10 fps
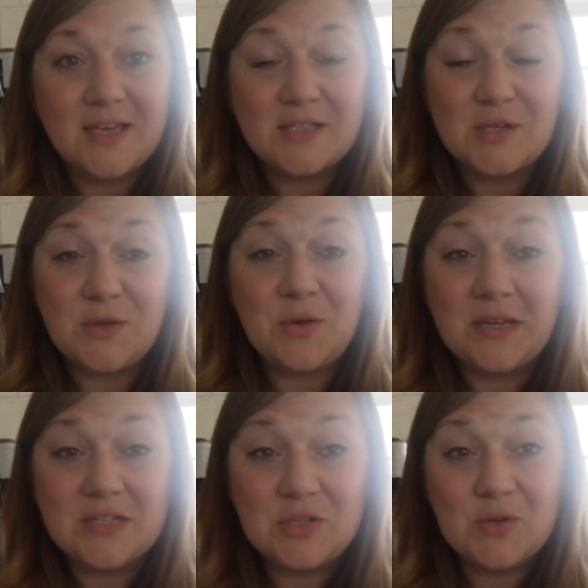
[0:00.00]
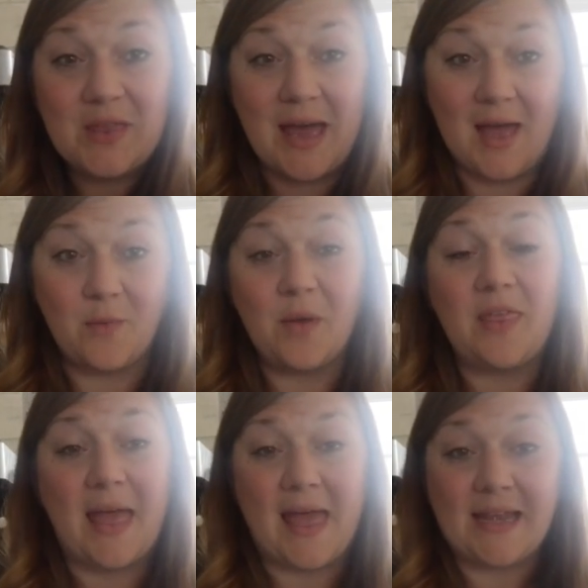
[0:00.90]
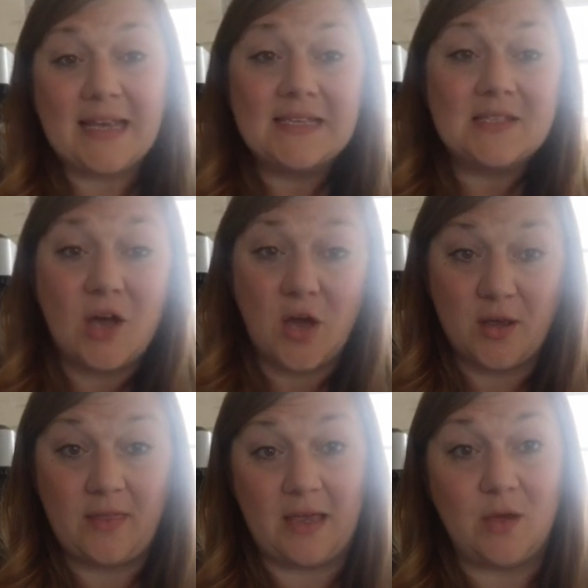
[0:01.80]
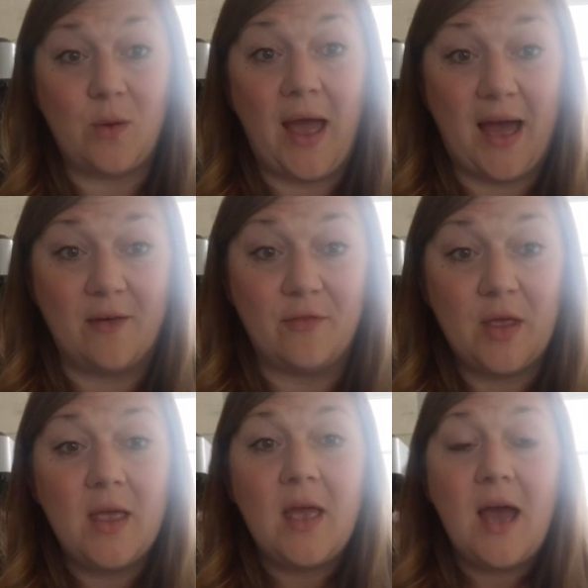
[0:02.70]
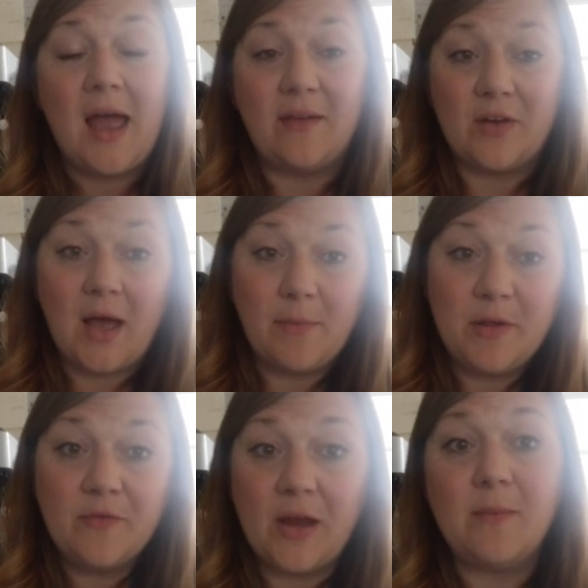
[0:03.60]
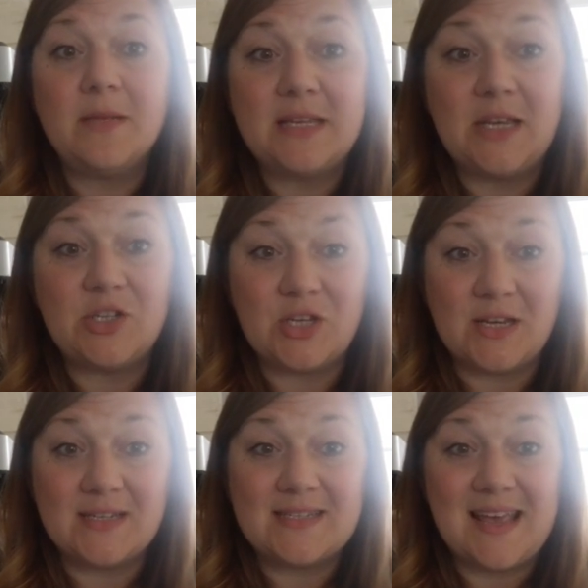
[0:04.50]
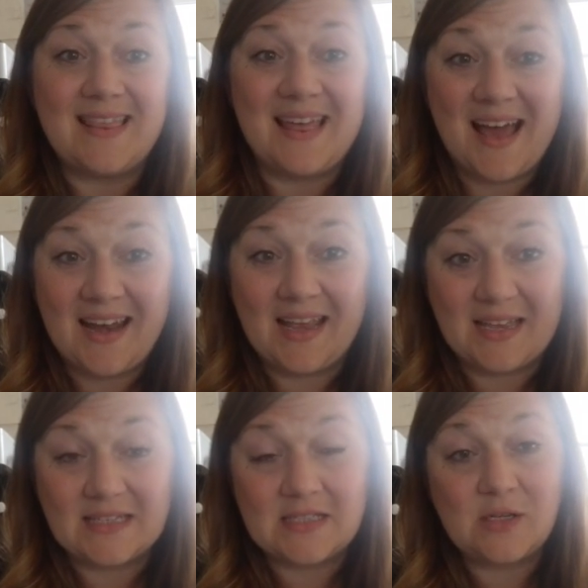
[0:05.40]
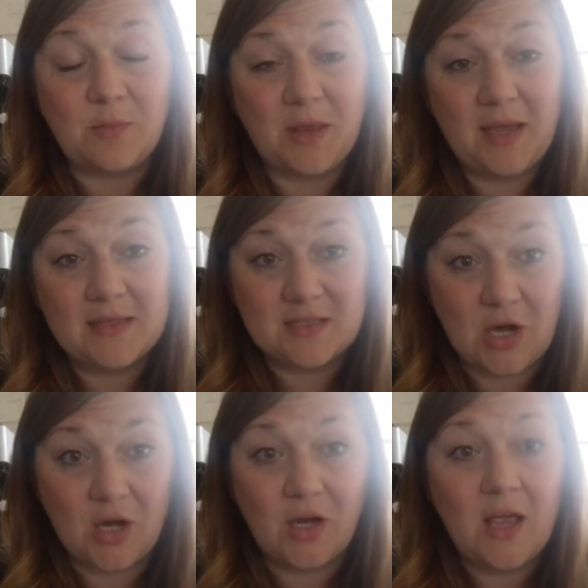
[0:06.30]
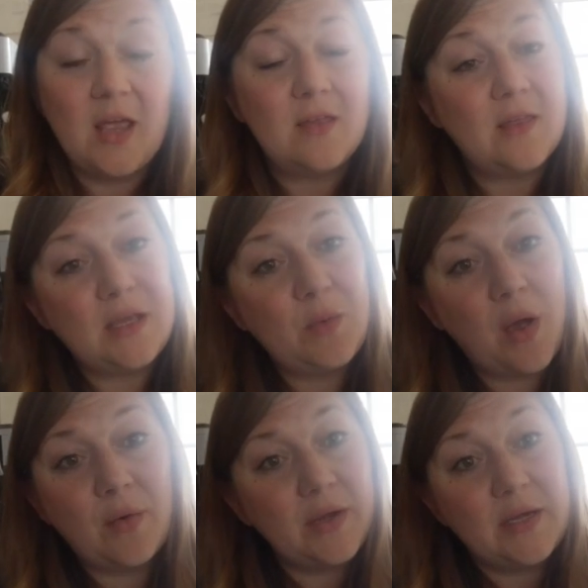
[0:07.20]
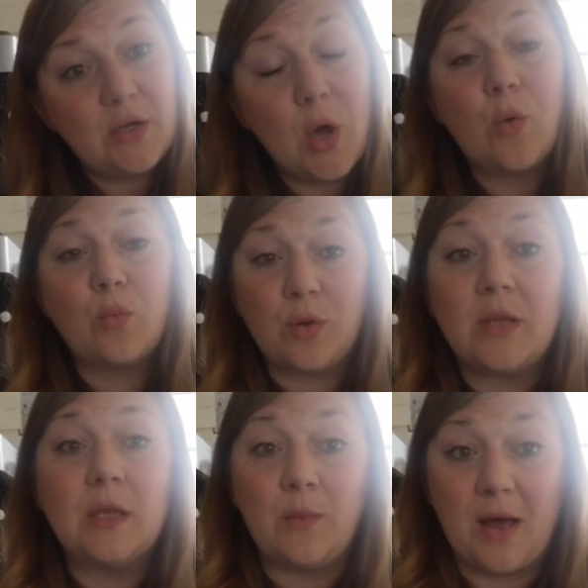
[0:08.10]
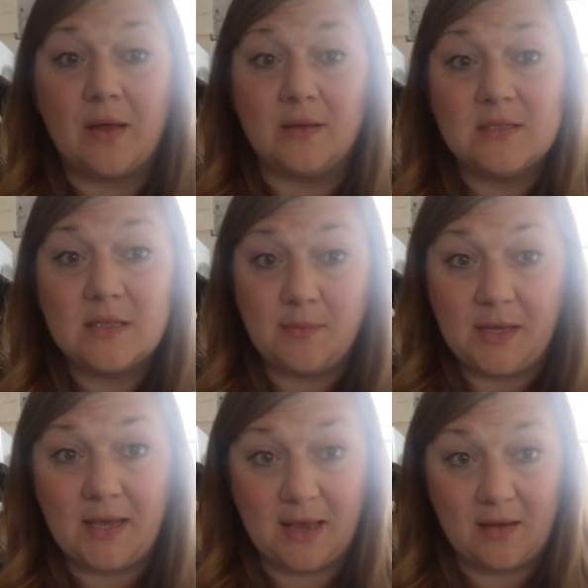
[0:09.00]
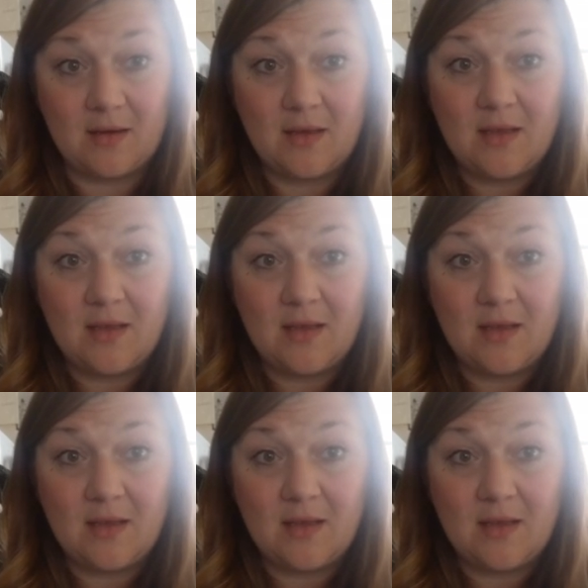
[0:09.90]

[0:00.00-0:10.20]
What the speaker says: So you can do that with any song that you have. I have a couple of recommendations, and that is to play a song that you already know really well to begin.